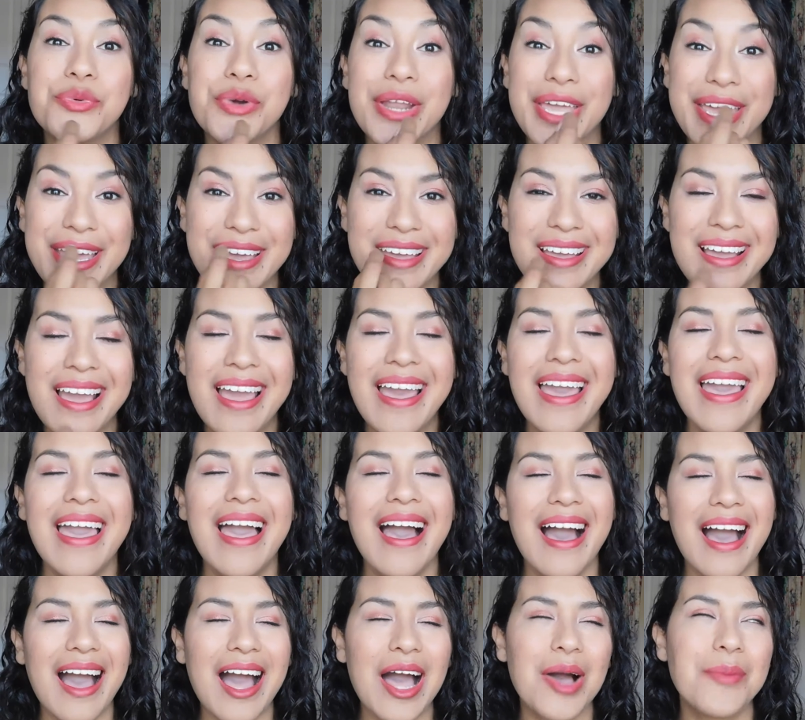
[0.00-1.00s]
ring
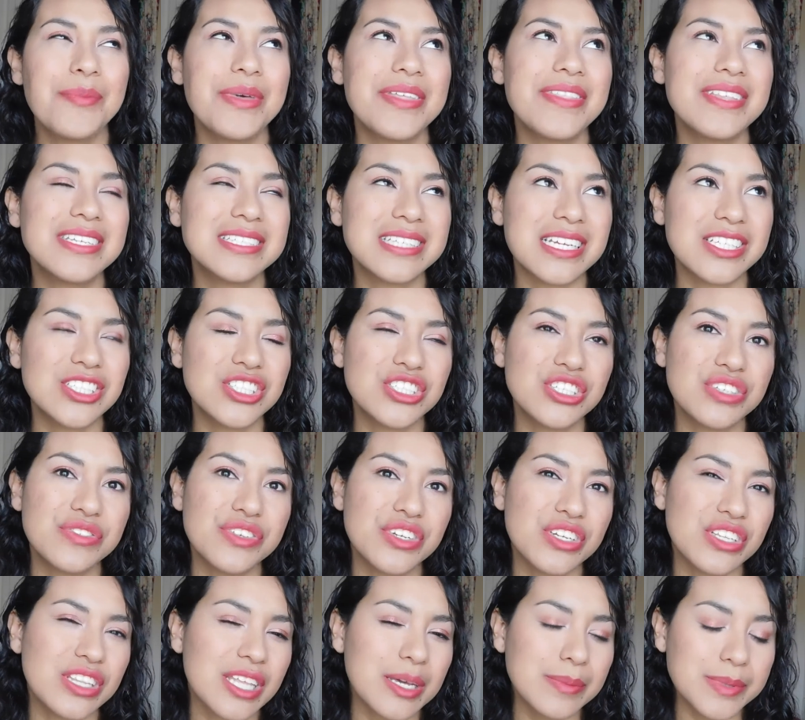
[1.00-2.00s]
um, in the center of
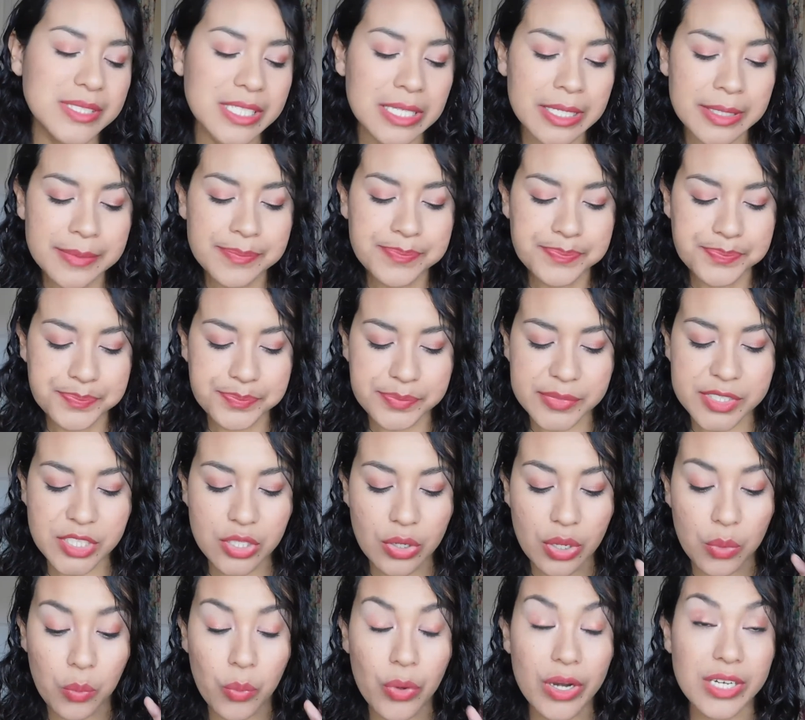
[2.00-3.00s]
your lips.
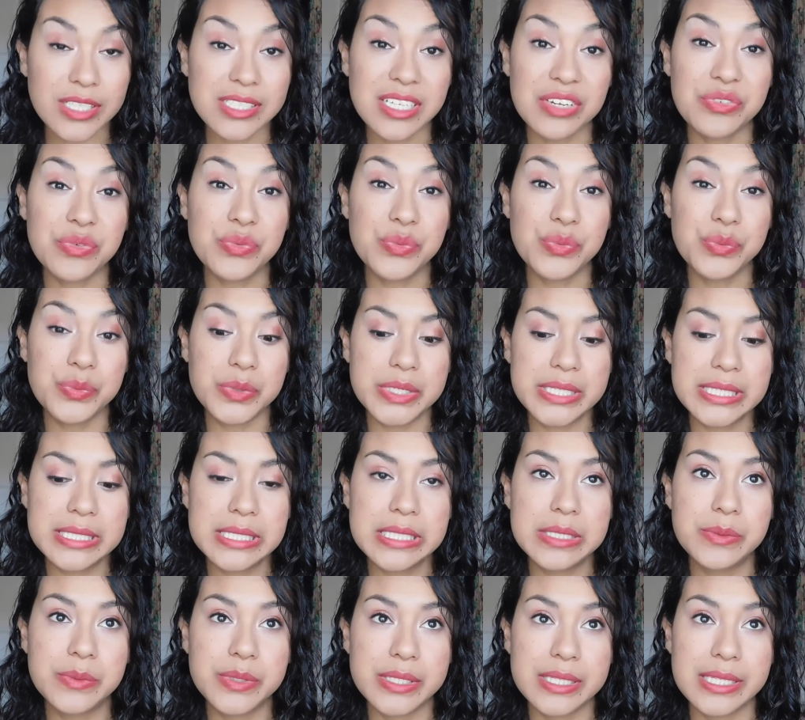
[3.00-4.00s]
So it wears off
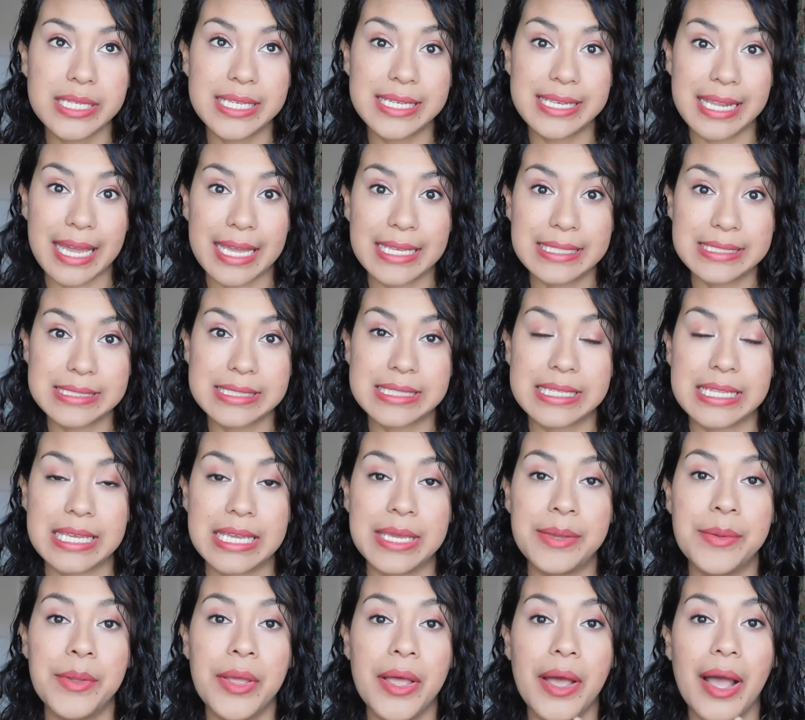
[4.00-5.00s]
really, really
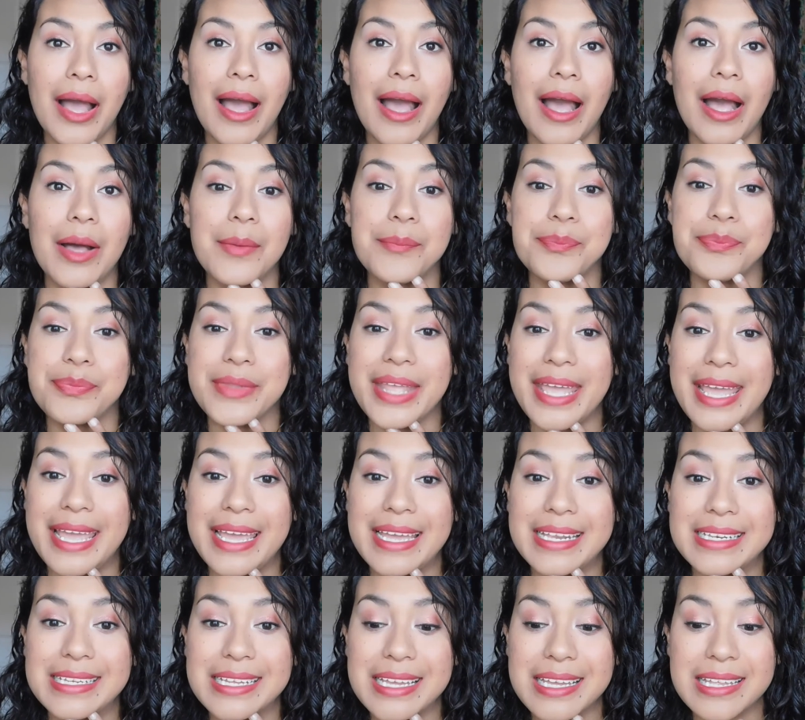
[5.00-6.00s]
nicely. Um,
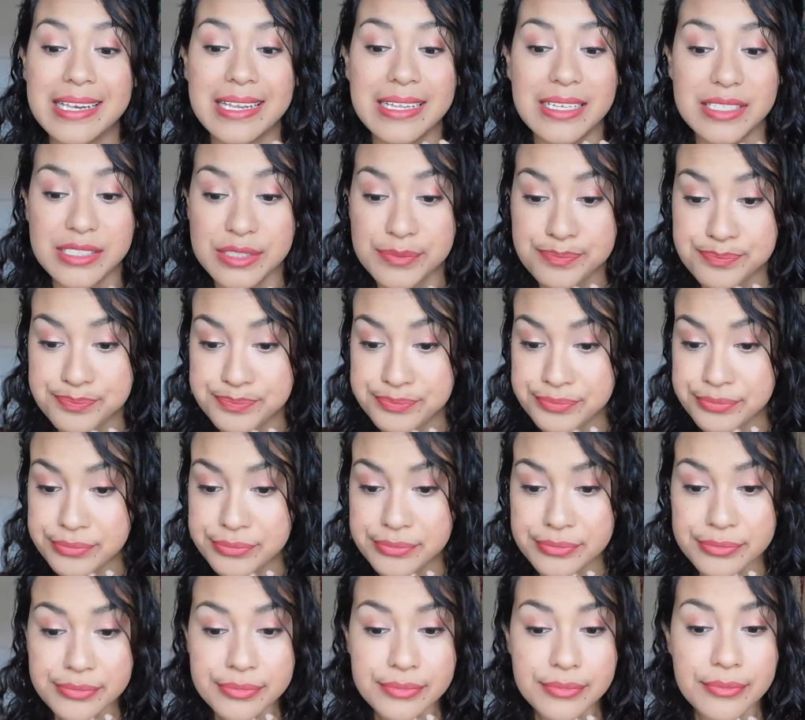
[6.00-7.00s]
and it is
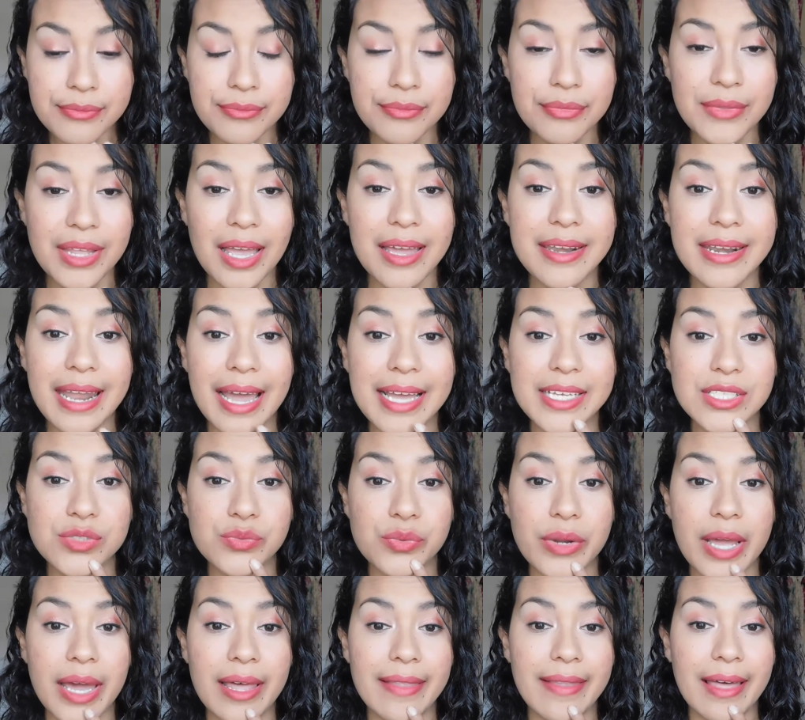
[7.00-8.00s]
a nice
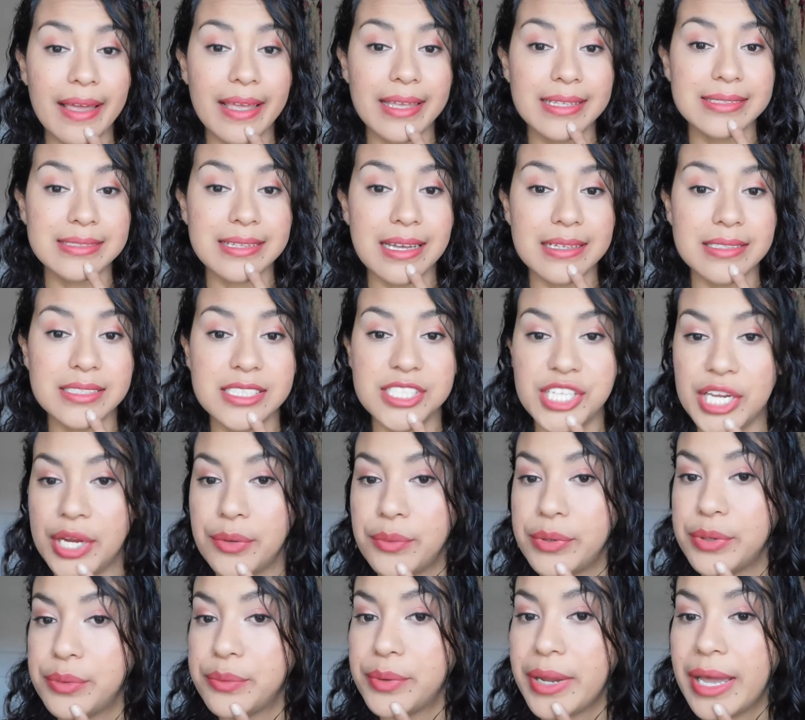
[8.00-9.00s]
red, like it's not
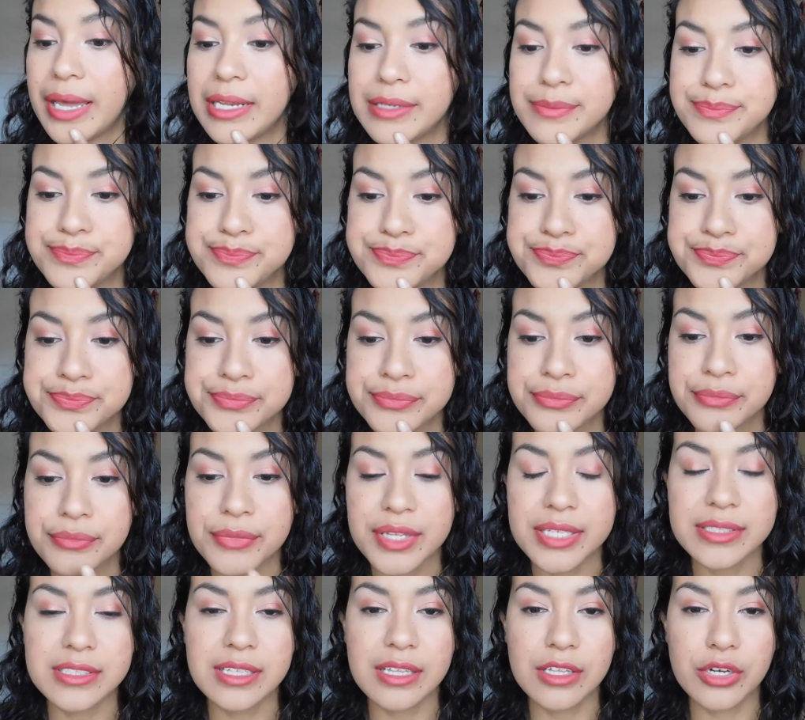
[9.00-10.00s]
cherry red.
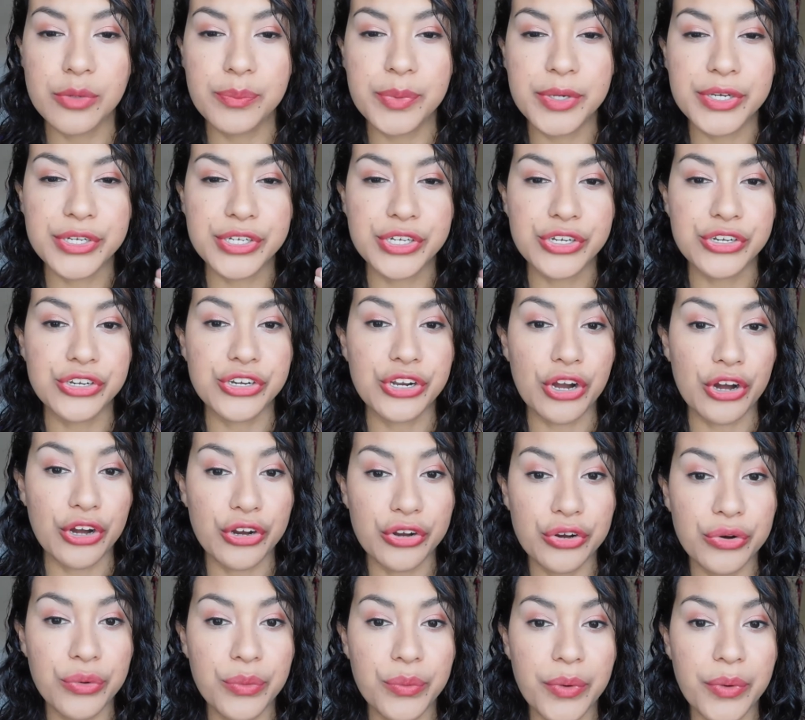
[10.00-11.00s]
It's a little bit darker